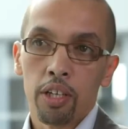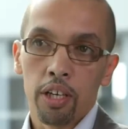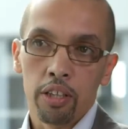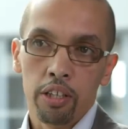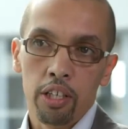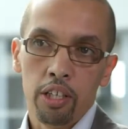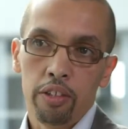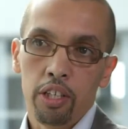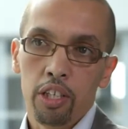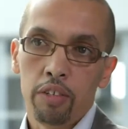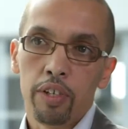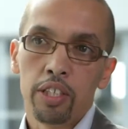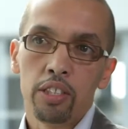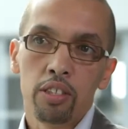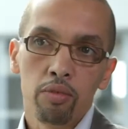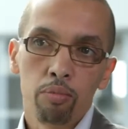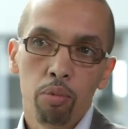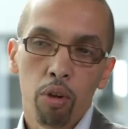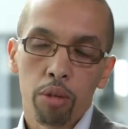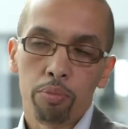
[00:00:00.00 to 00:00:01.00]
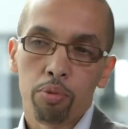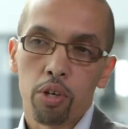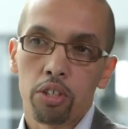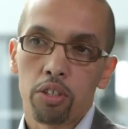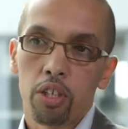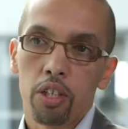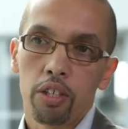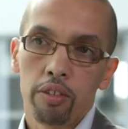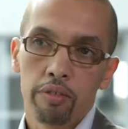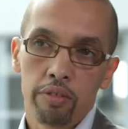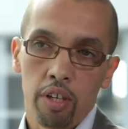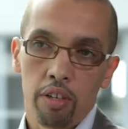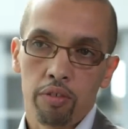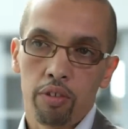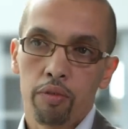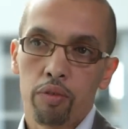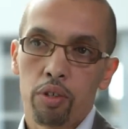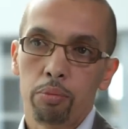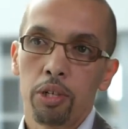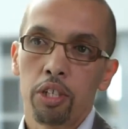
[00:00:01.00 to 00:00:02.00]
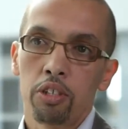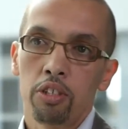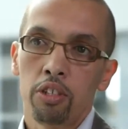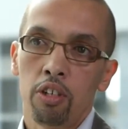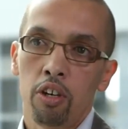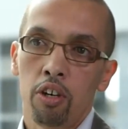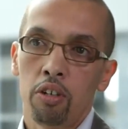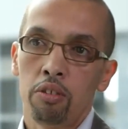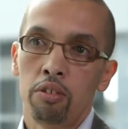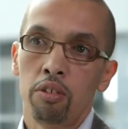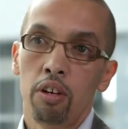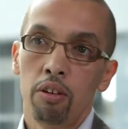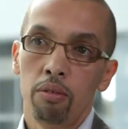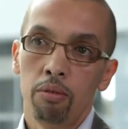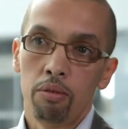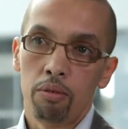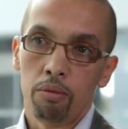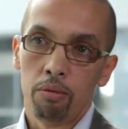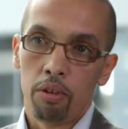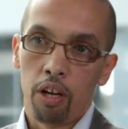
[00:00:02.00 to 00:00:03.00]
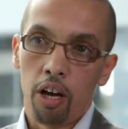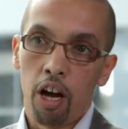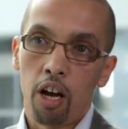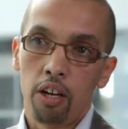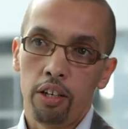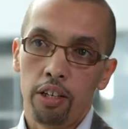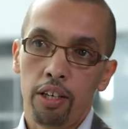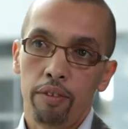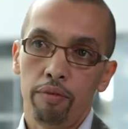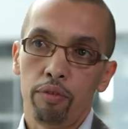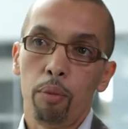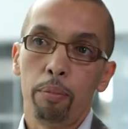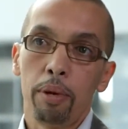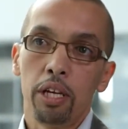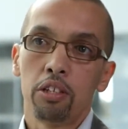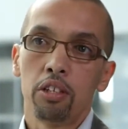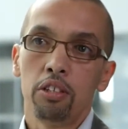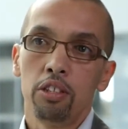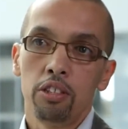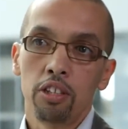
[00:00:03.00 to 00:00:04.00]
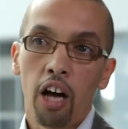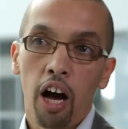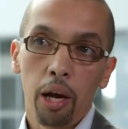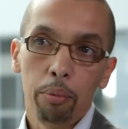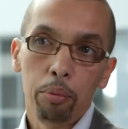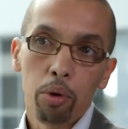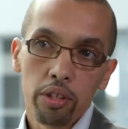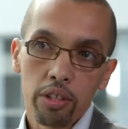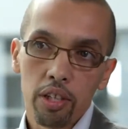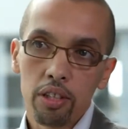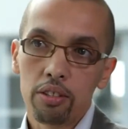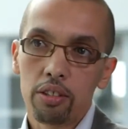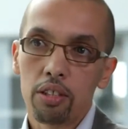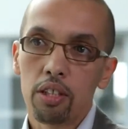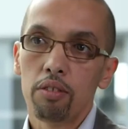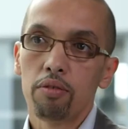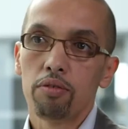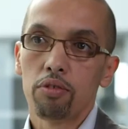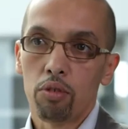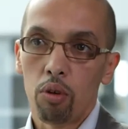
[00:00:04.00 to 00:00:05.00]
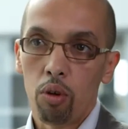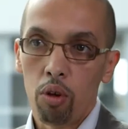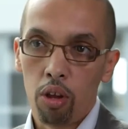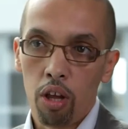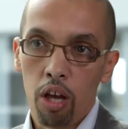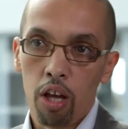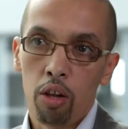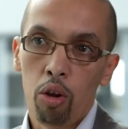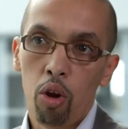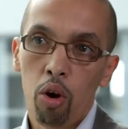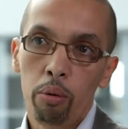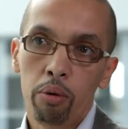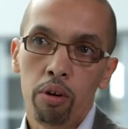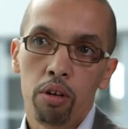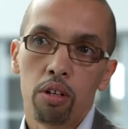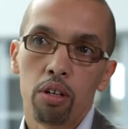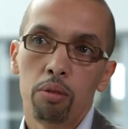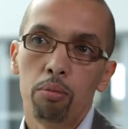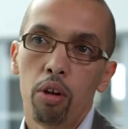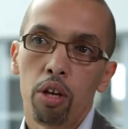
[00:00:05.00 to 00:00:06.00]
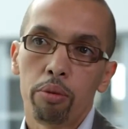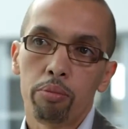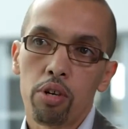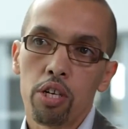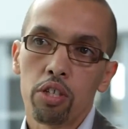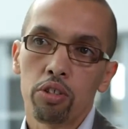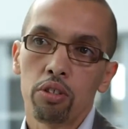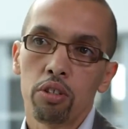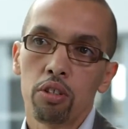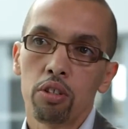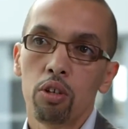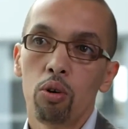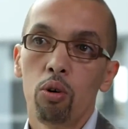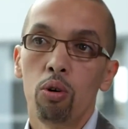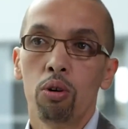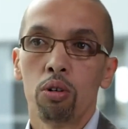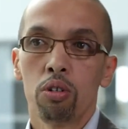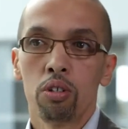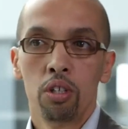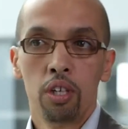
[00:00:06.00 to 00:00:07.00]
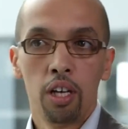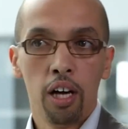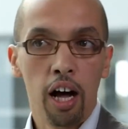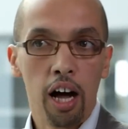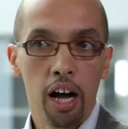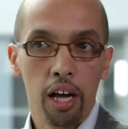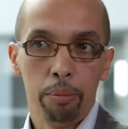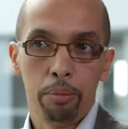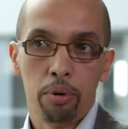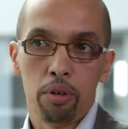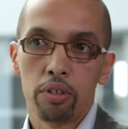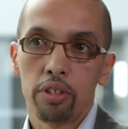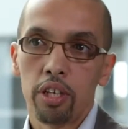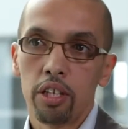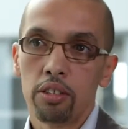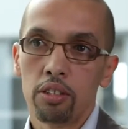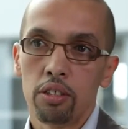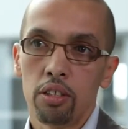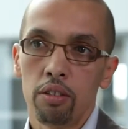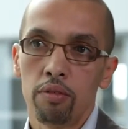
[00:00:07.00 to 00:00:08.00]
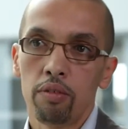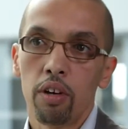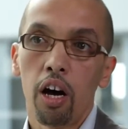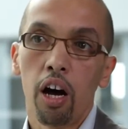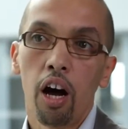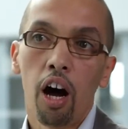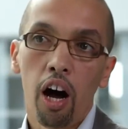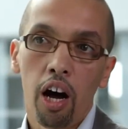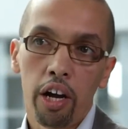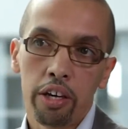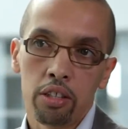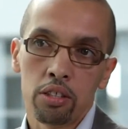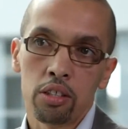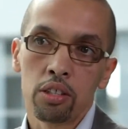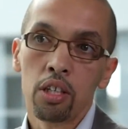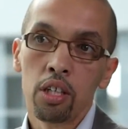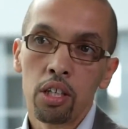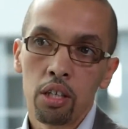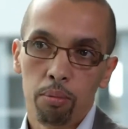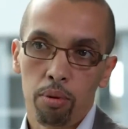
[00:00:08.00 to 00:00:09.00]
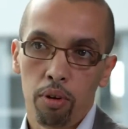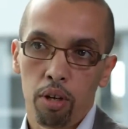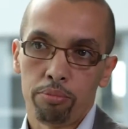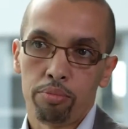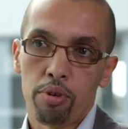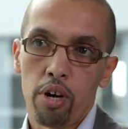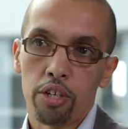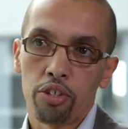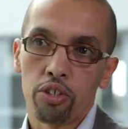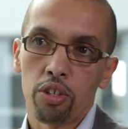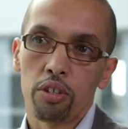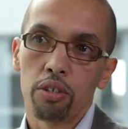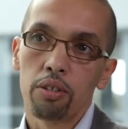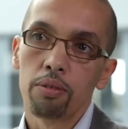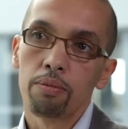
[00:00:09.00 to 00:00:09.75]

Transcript: And the invasive blood pressure gives us information on if the patient is hypotensive, so a low blood pressure, or hypertensive, a higher blood pressure.